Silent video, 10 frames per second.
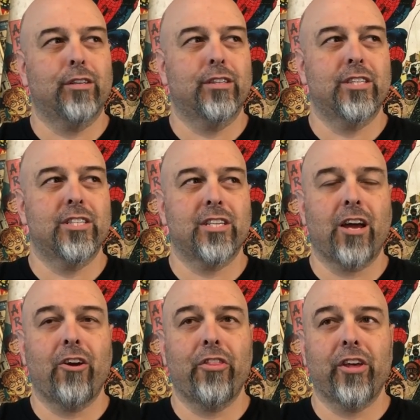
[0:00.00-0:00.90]
To
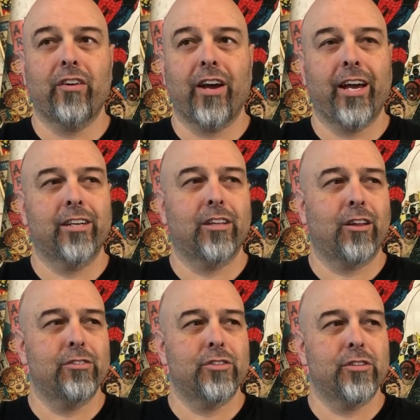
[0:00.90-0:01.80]
say I think I had
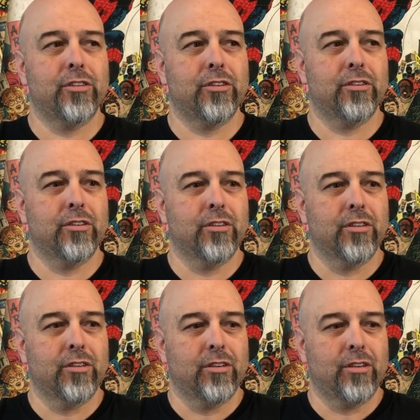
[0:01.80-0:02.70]
close to,
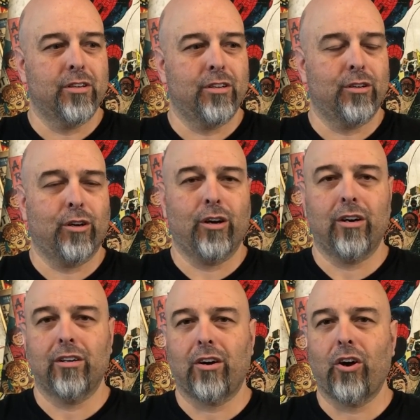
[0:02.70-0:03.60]

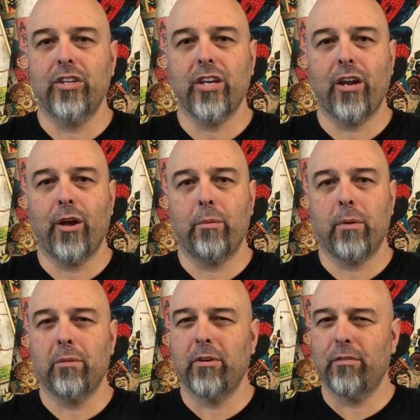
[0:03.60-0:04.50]

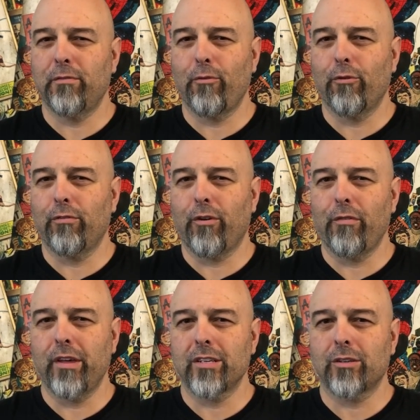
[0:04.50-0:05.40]
maybe 4,000 or
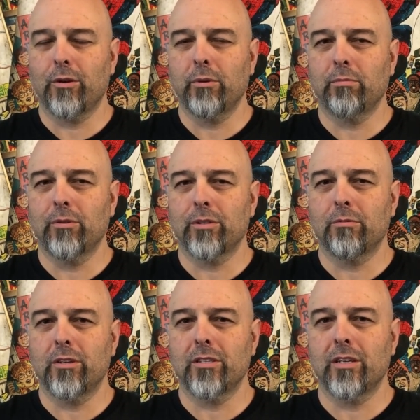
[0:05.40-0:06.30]
5,000 comic books at
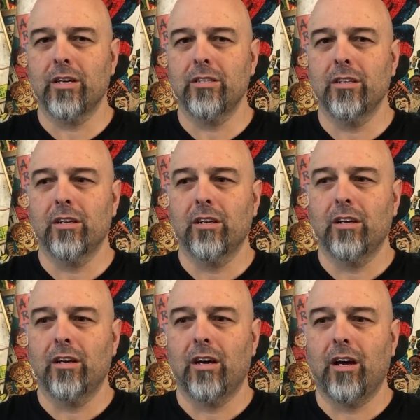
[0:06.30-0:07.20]
one stage.
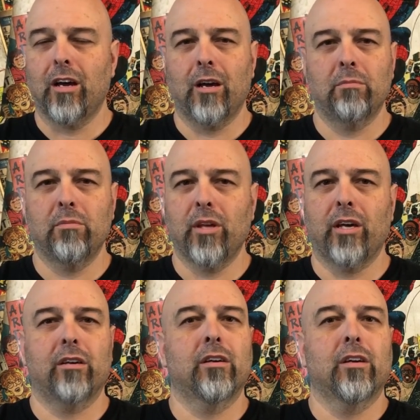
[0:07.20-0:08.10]
I
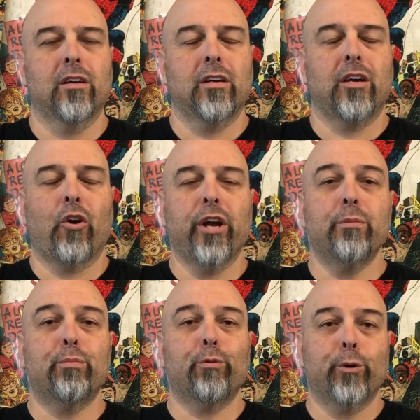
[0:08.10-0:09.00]
had a
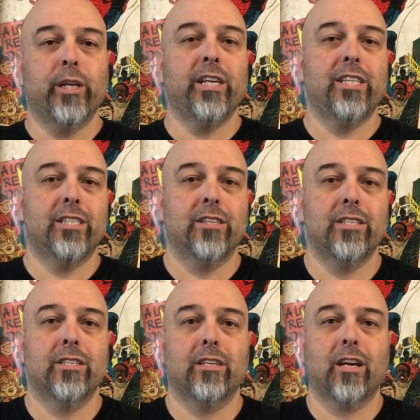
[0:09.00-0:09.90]
pretty
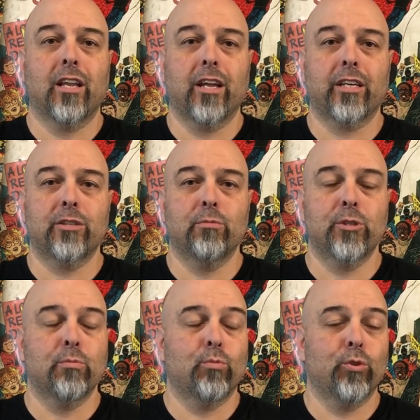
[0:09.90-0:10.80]
decent collection with
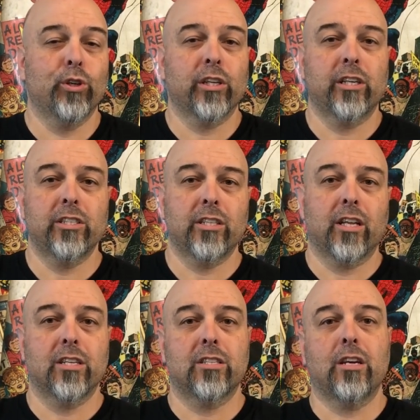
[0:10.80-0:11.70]
some really
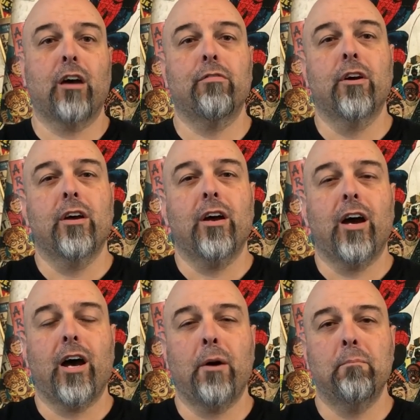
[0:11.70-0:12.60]
stellar stuff.
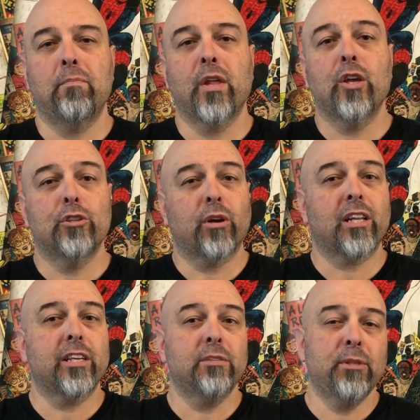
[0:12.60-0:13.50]
Do I
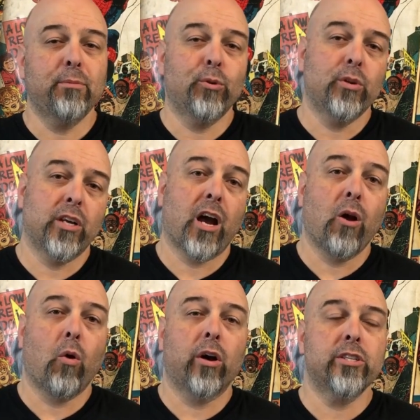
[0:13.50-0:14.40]
collect them anymore?
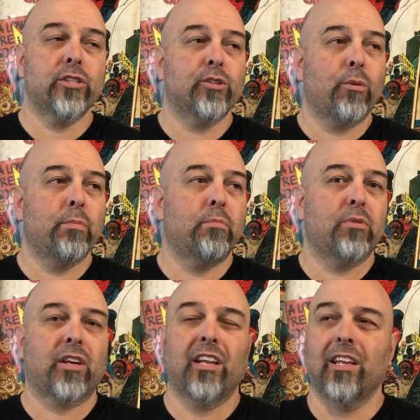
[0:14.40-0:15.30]
No, I
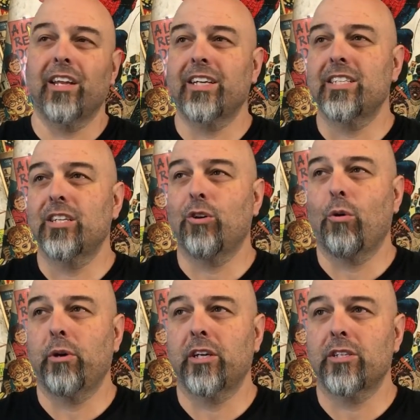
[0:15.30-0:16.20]
stopped collecting
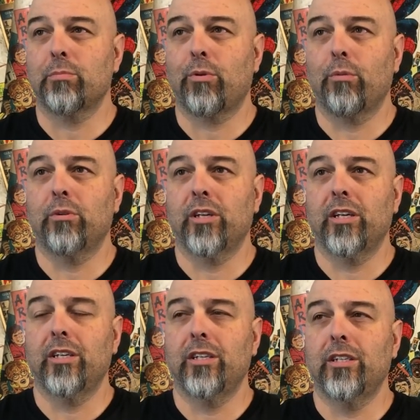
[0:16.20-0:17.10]
comics
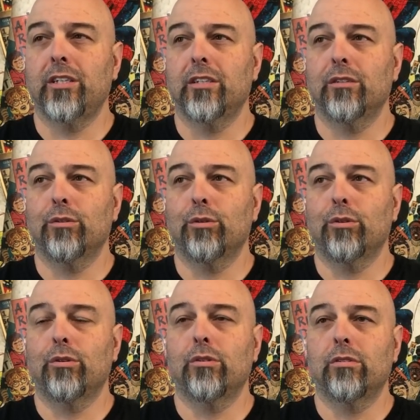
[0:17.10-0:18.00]
probably
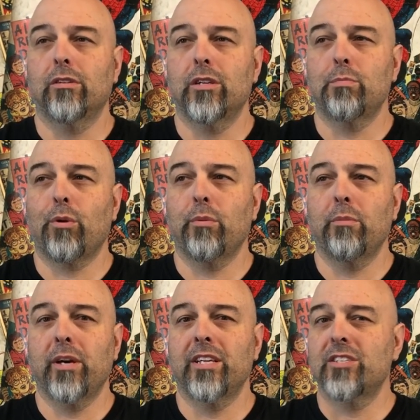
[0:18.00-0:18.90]

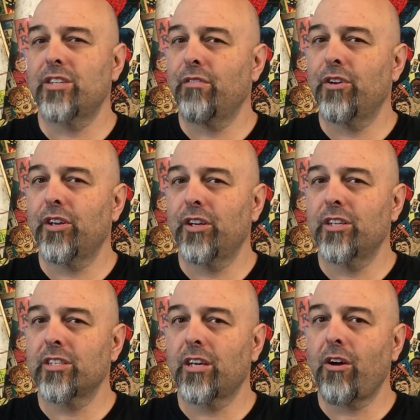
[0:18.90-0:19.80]
about 17
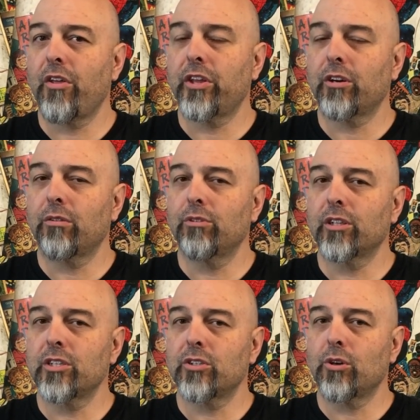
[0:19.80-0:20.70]
years ago, I think I
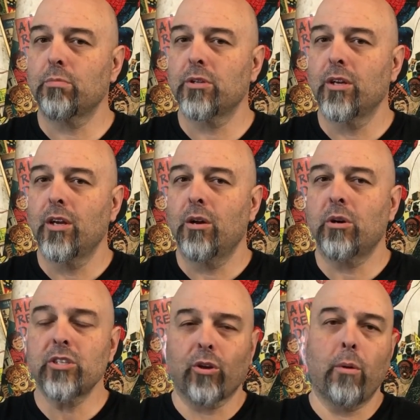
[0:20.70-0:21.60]
really stopped.
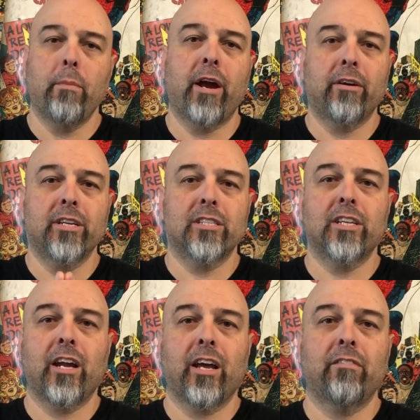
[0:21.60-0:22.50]
Once I got married and
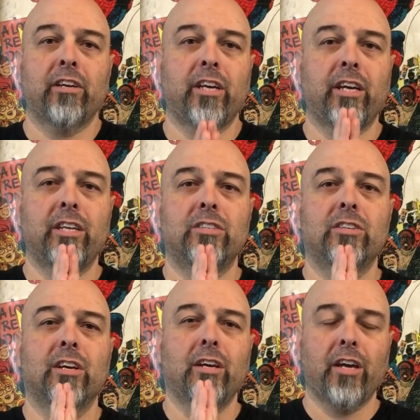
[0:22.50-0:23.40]
started having kids
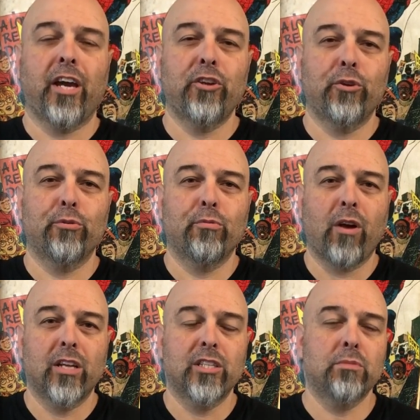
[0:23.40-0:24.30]
and
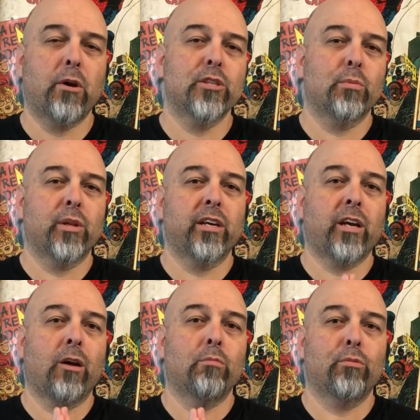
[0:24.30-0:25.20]
your disposable
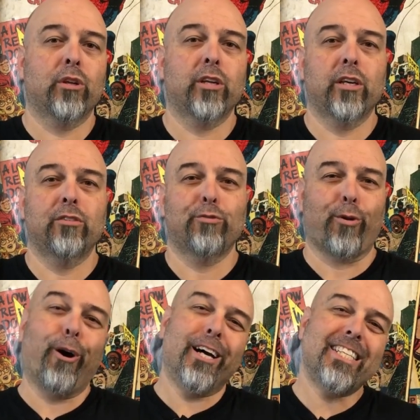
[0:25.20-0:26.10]
income really
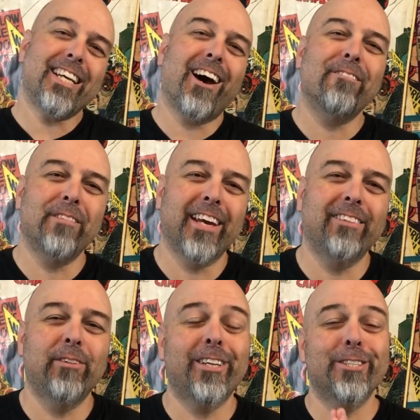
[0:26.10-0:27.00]
dries up then,
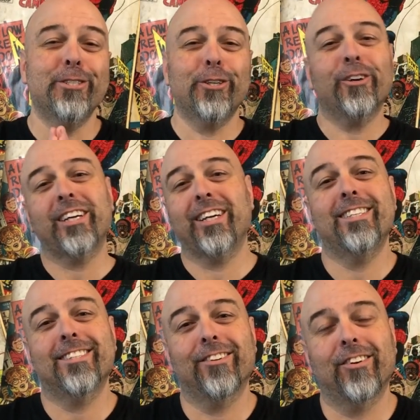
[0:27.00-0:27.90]
because you got
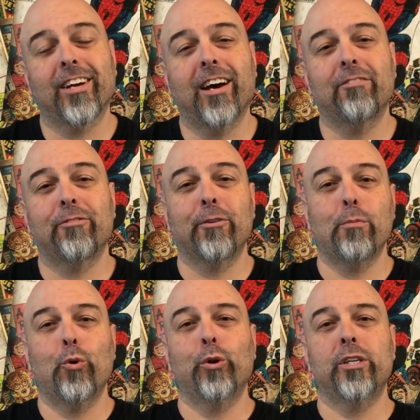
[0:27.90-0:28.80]
kids to look after and a
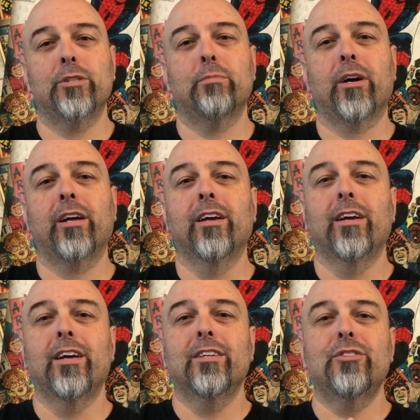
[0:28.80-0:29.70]
mortgage to pay.
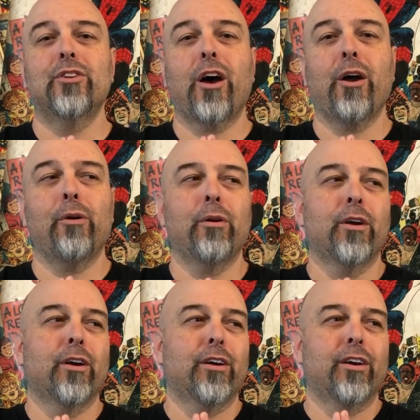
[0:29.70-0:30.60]
So
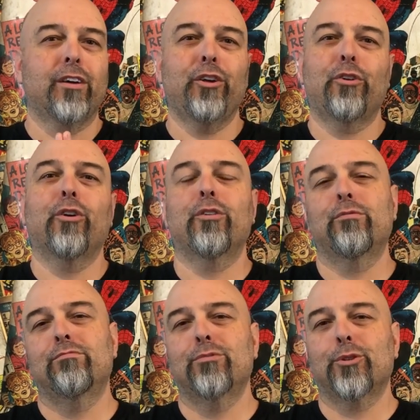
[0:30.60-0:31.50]
you got to
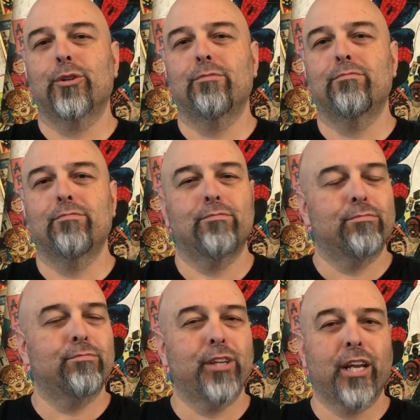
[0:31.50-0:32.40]
sort of,
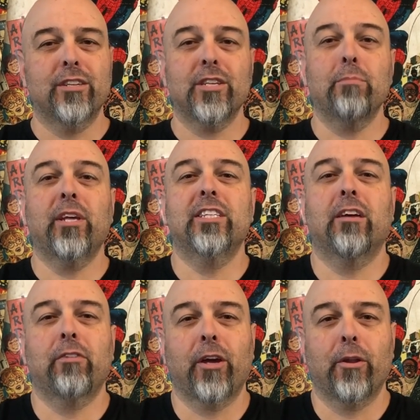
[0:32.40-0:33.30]
you know, some things
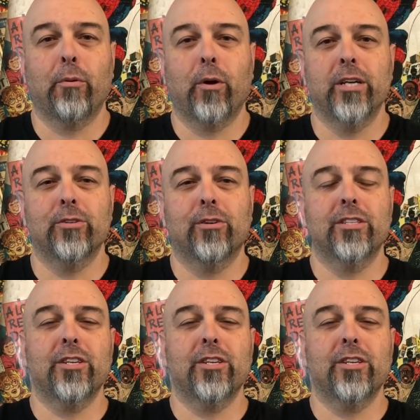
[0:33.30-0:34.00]
have to go to the wayside.